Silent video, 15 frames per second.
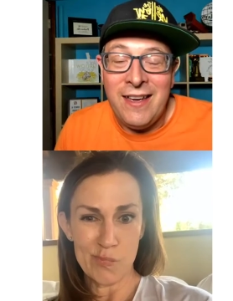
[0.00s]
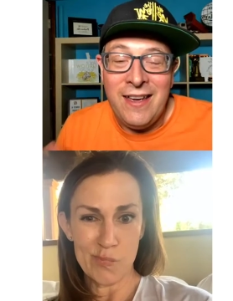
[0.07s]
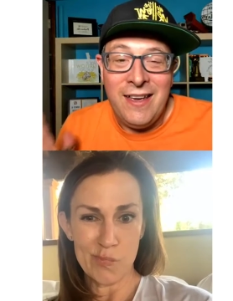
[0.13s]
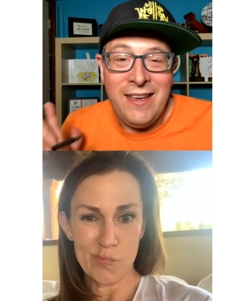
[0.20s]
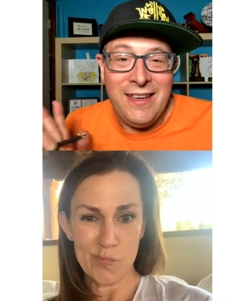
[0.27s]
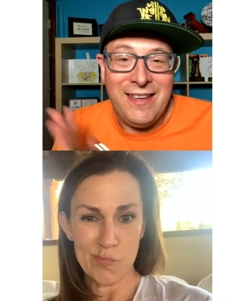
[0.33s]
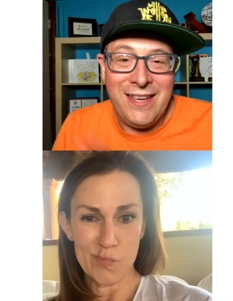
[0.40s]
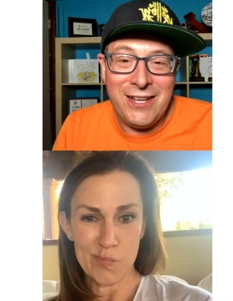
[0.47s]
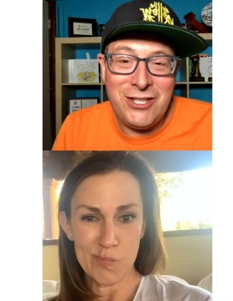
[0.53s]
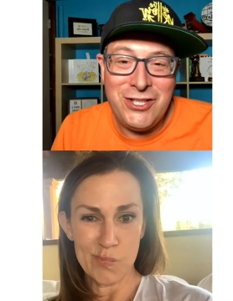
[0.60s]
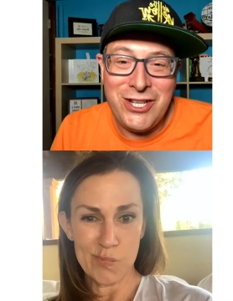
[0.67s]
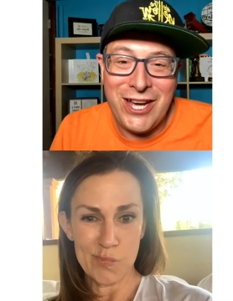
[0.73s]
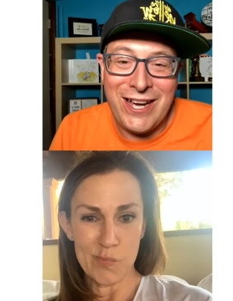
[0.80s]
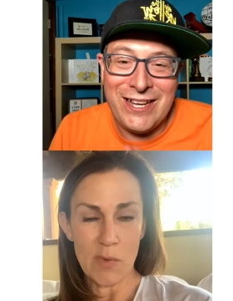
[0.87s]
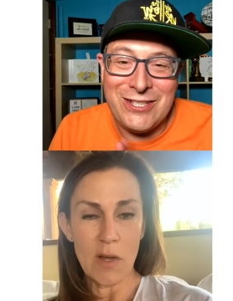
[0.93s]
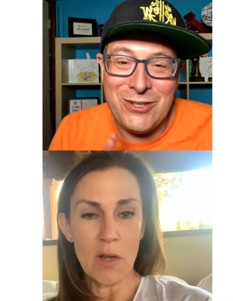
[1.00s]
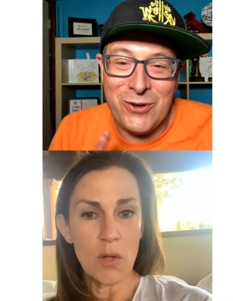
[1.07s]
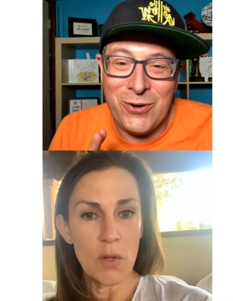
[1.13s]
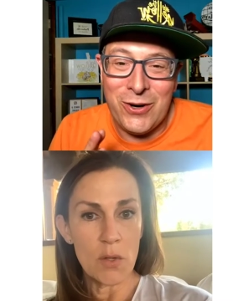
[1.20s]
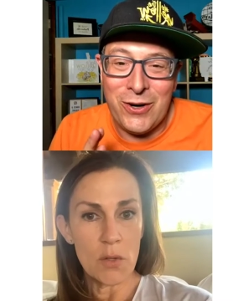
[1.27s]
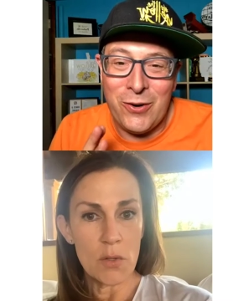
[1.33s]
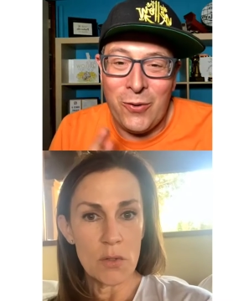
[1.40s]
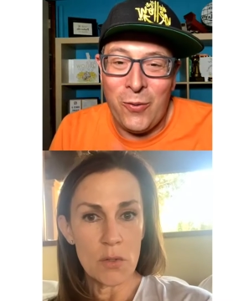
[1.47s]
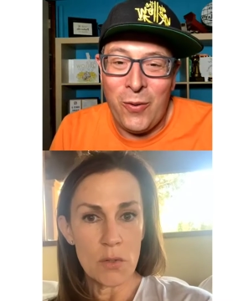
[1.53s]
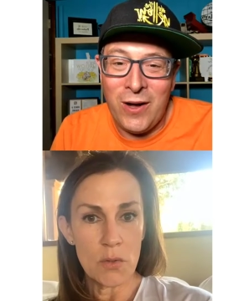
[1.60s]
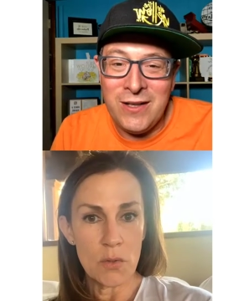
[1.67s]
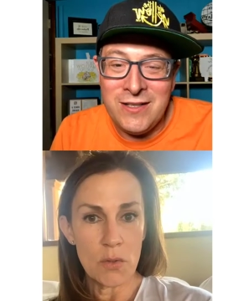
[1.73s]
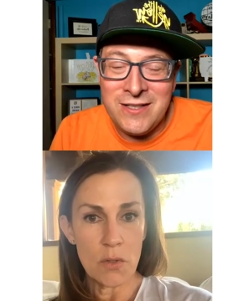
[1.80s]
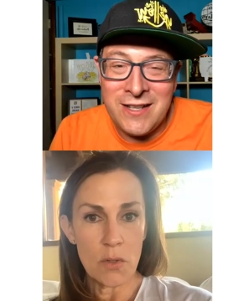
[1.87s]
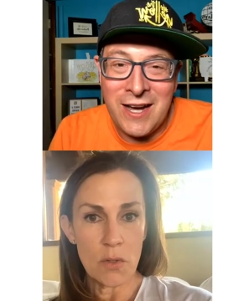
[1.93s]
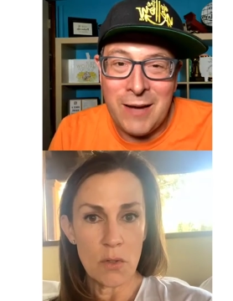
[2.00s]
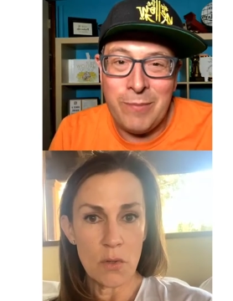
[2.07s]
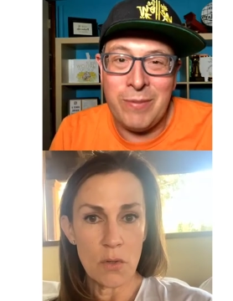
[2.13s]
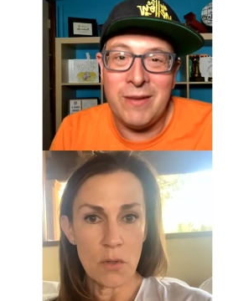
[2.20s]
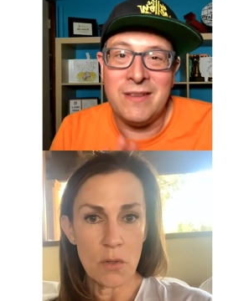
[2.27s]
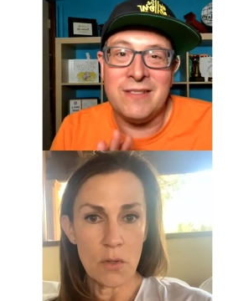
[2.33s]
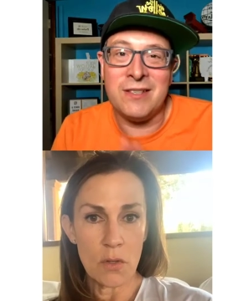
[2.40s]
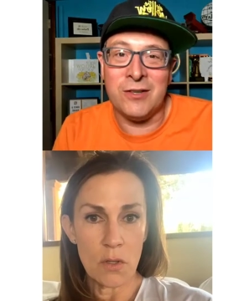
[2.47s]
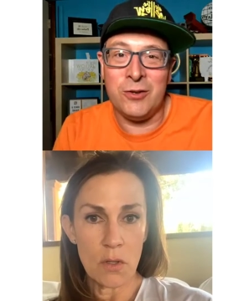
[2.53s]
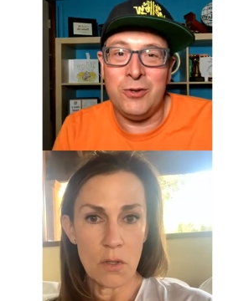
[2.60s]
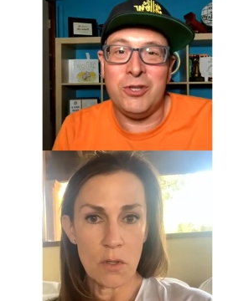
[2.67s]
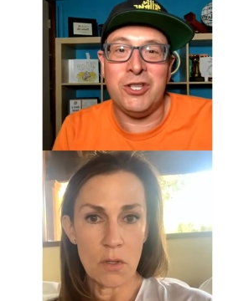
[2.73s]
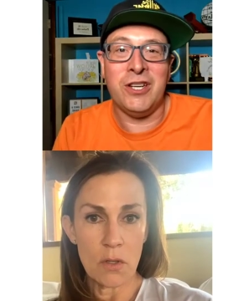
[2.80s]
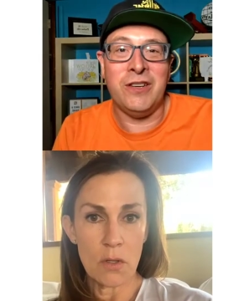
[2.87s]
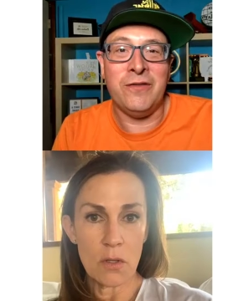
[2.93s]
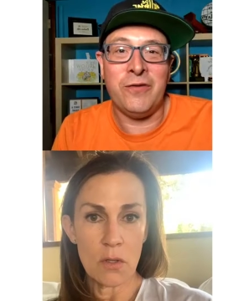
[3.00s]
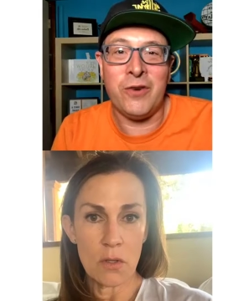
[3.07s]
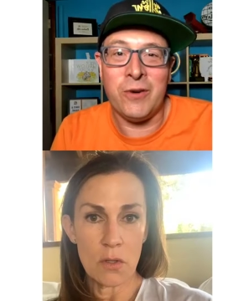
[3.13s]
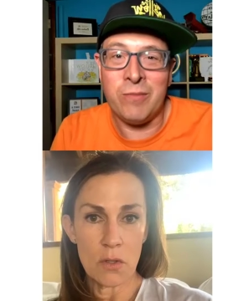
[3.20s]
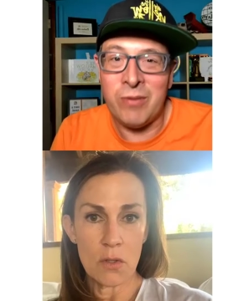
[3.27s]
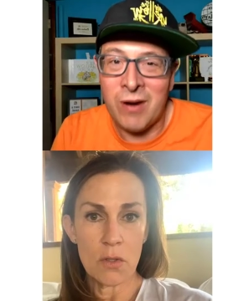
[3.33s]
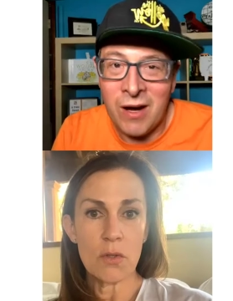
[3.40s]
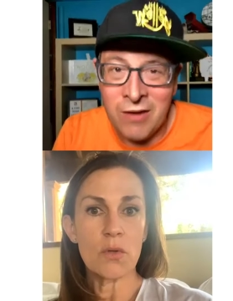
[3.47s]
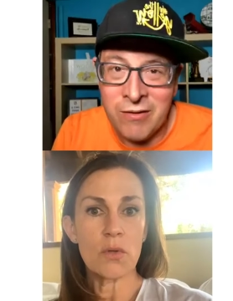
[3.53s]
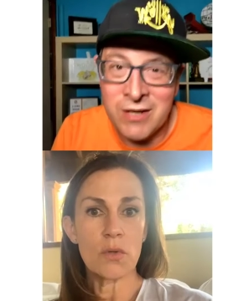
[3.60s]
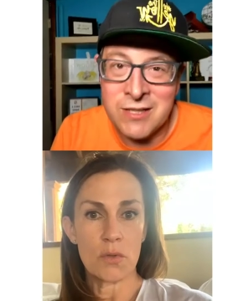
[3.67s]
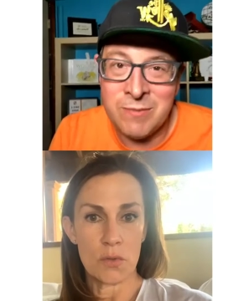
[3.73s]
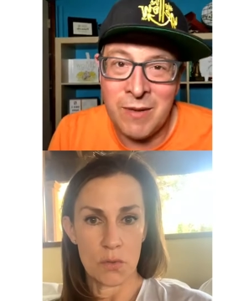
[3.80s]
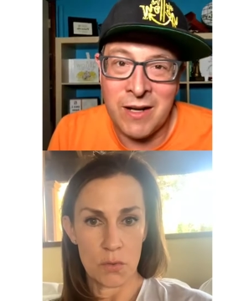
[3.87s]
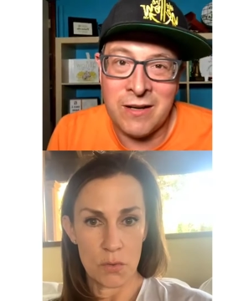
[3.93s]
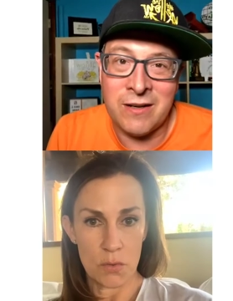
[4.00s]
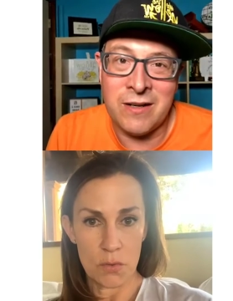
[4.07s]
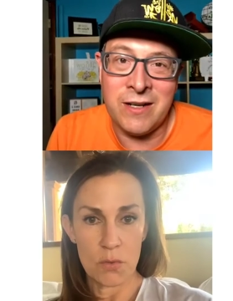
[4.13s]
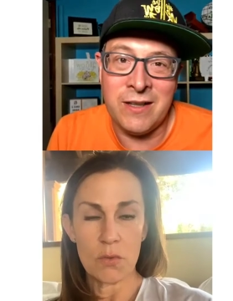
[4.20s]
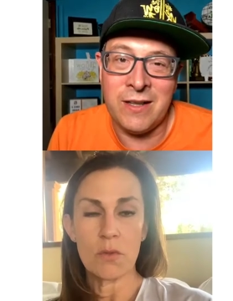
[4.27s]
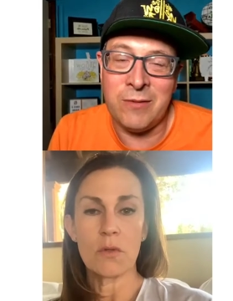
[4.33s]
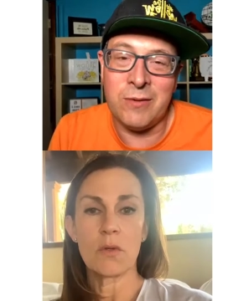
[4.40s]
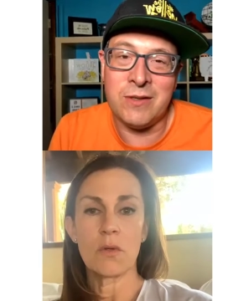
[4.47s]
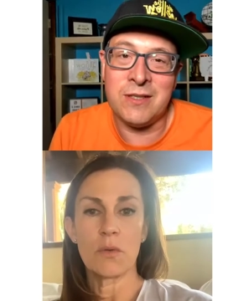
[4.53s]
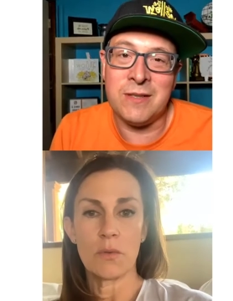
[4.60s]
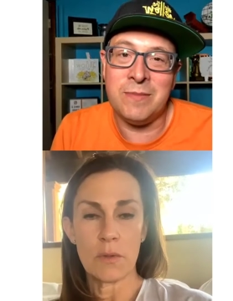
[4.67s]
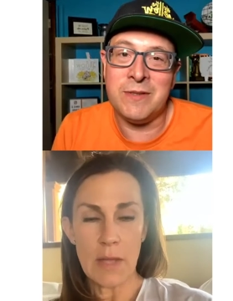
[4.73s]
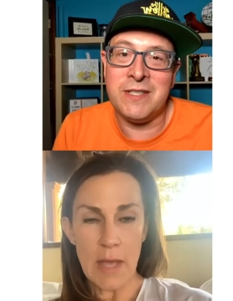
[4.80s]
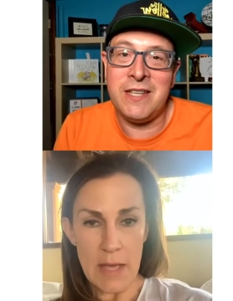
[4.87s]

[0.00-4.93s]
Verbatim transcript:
Speaker 1: ESGI is your one stop solution for progress monitoring that will yes.